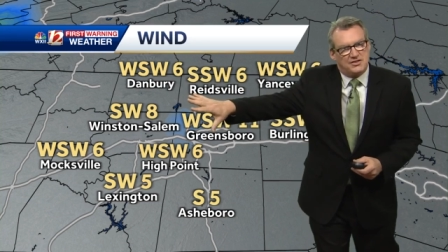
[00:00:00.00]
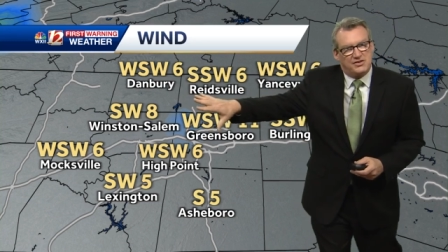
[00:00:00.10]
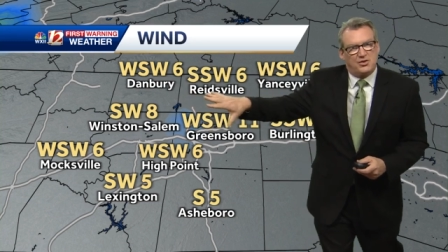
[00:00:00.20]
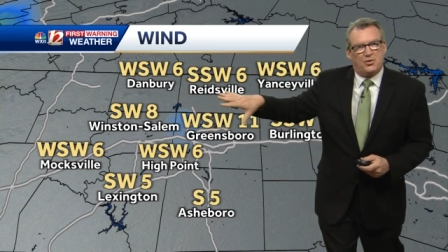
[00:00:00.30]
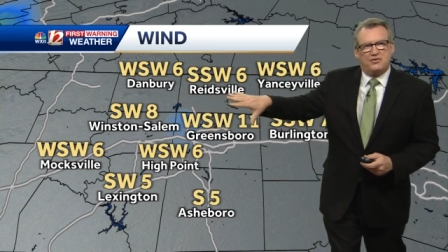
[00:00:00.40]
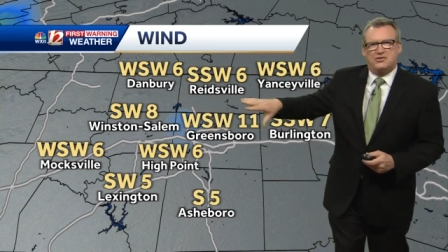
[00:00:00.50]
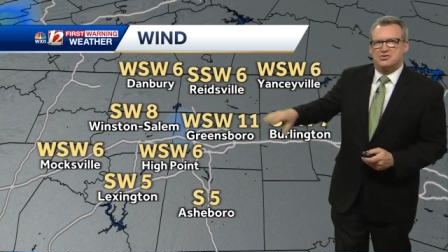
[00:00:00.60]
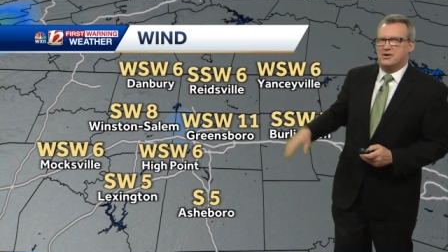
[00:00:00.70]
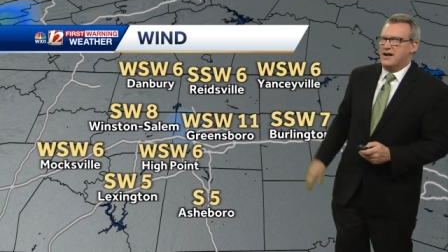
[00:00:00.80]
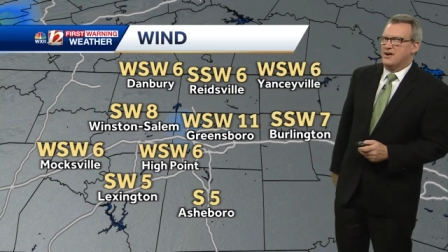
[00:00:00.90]
of the northern
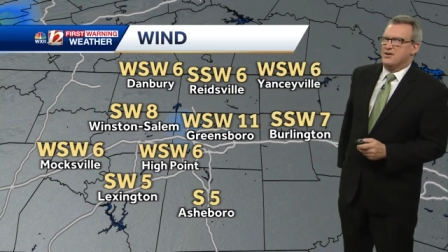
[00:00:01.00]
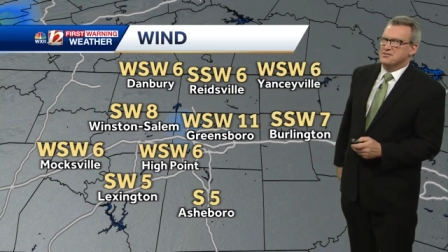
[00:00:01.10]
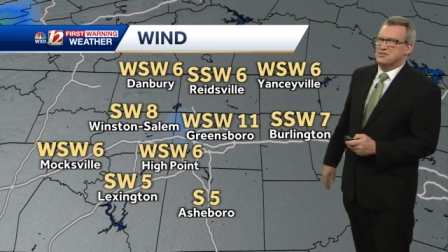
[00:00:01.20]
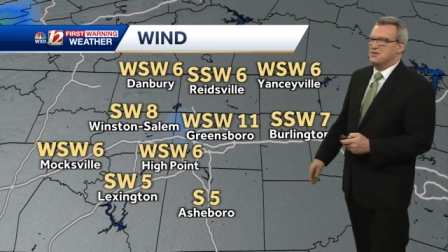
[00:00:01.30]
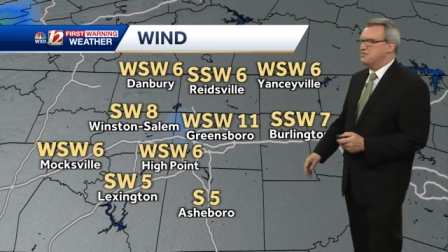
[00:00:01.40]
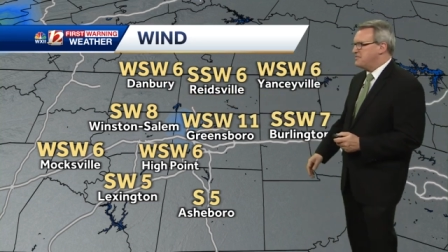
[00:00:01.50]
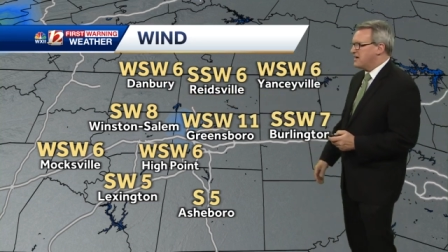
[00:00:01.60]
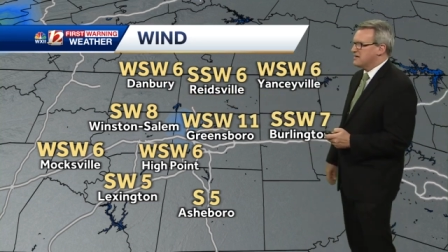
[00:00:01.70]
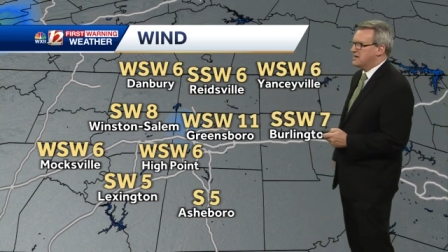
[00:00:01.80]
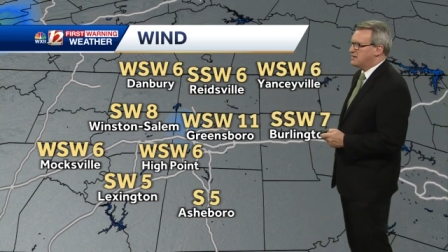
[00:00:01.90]
triad pride also
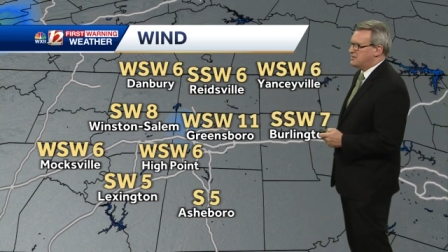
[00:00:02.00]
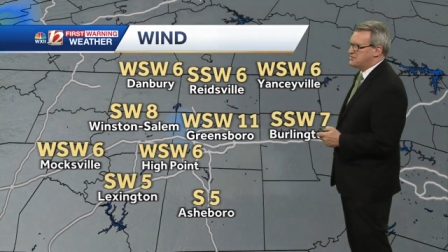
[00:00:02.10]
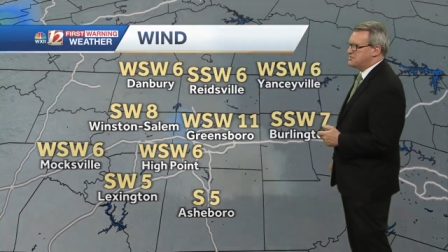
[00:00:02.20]
fairly close